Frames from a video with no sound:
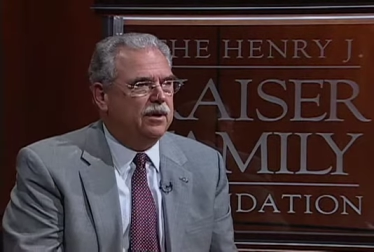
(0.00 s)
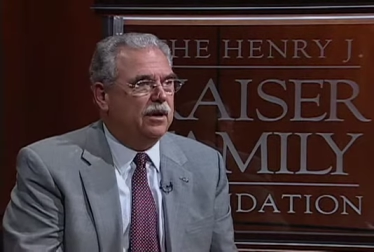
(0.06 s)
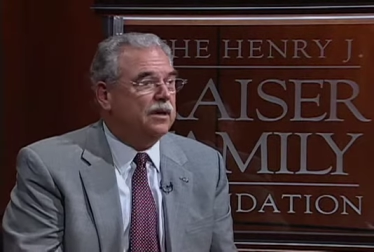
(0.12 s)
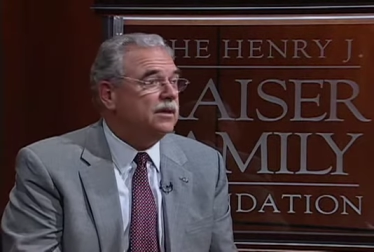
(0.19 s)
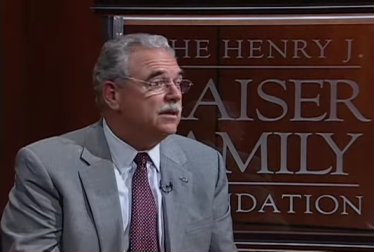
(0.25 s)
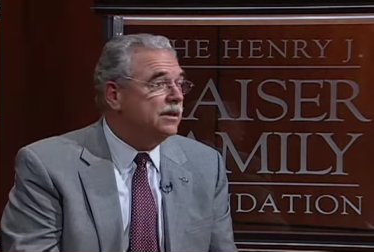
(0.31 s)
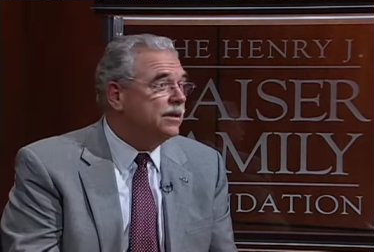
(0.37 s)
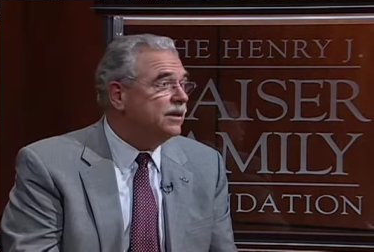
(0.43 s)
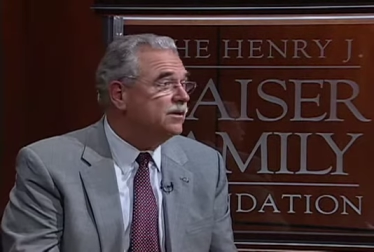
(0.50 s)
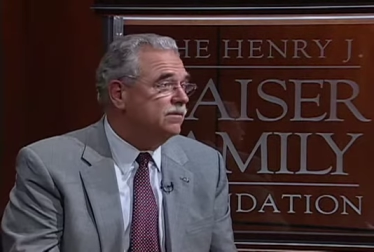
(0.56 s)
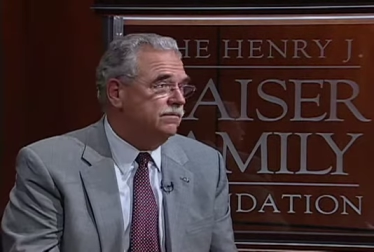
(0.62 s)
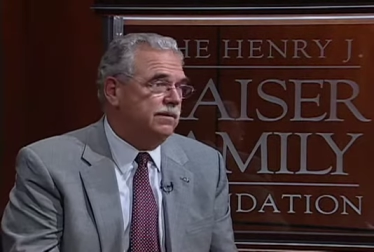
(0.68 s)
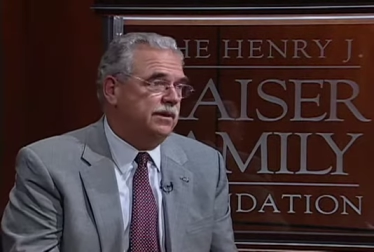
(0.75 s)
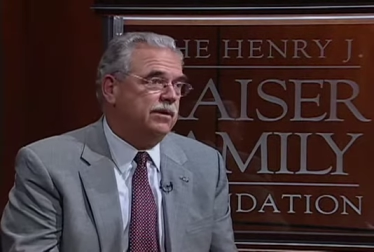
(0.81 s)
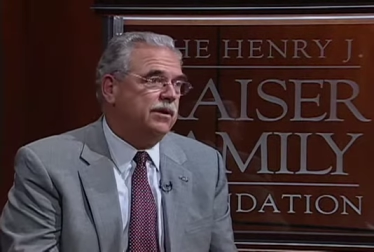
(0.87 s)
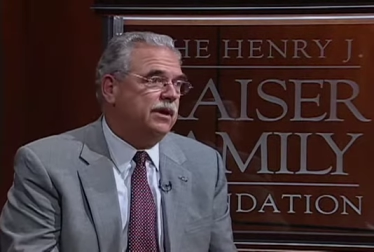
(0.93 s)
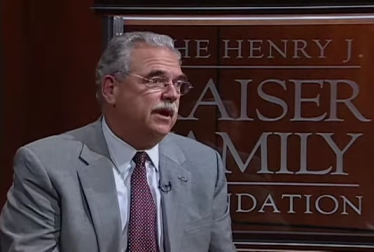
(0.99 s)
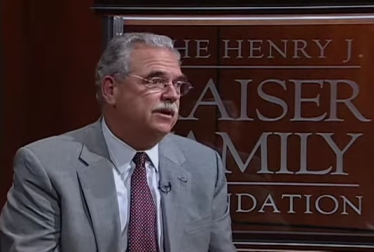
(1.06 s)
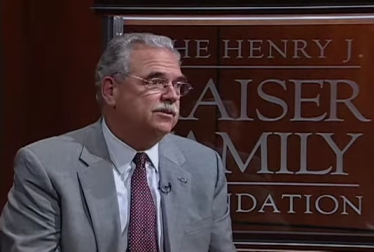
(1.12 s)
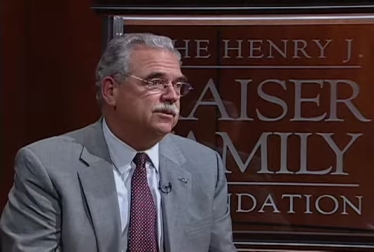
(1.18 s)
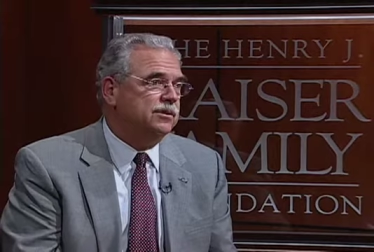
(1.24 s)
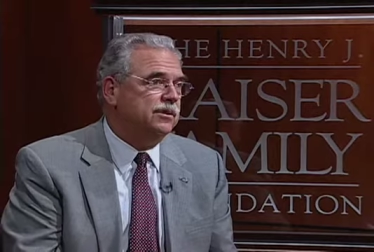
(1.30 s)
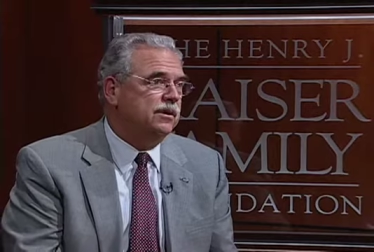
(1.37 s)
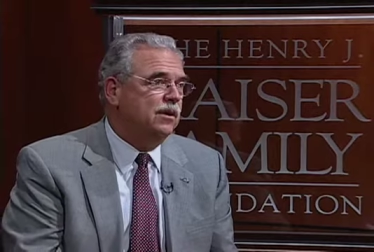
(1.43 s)
A clinical
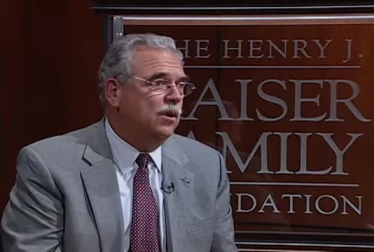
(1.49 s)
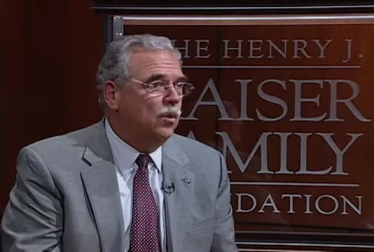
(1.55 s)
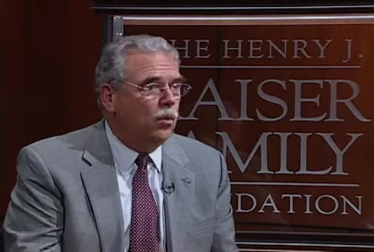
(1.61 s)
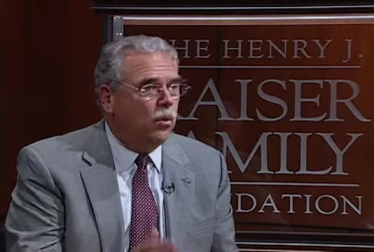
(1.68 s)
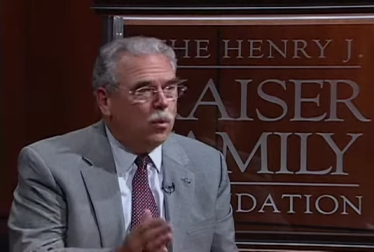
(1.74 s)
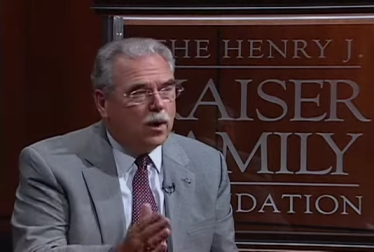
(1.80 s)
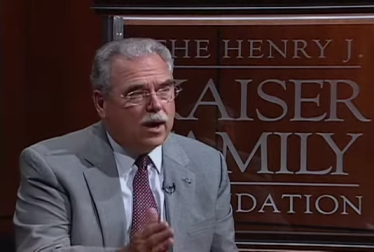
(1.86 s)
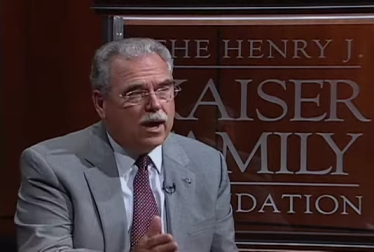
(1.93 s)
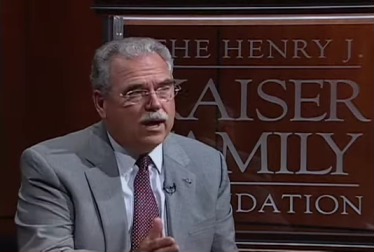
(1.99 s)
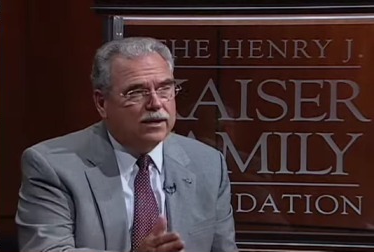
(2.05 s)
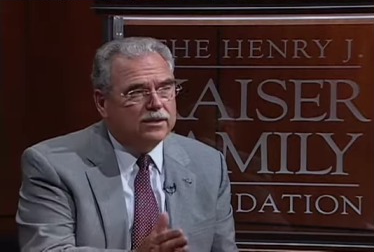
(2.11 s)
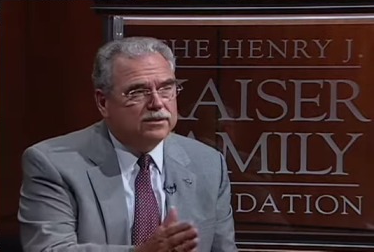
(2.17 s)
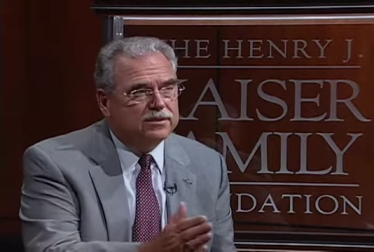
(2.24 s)
variation, why